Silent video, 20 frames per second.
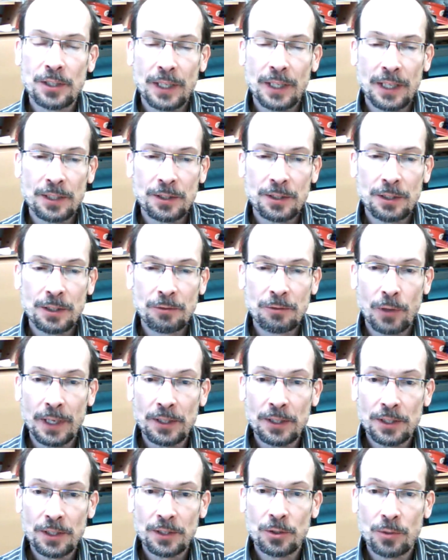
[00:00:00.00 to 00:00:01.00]
against
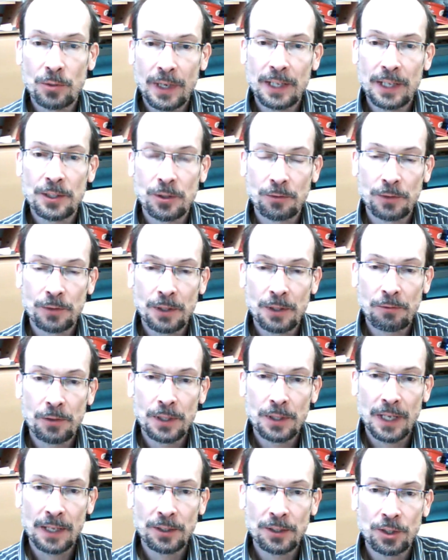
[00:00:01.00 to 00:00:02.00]
influenza strains of
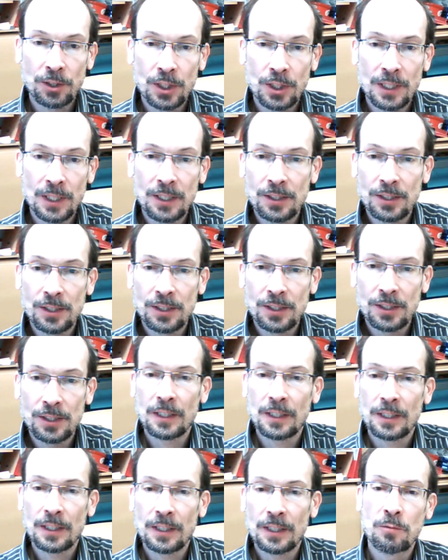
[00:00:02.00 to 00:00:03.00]
different antigenicity
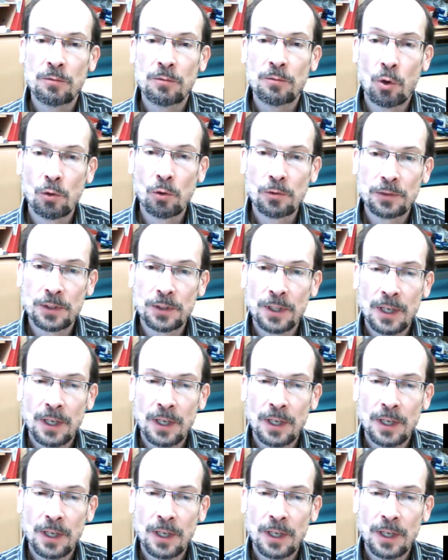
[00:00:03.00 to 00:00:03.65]
that have evolved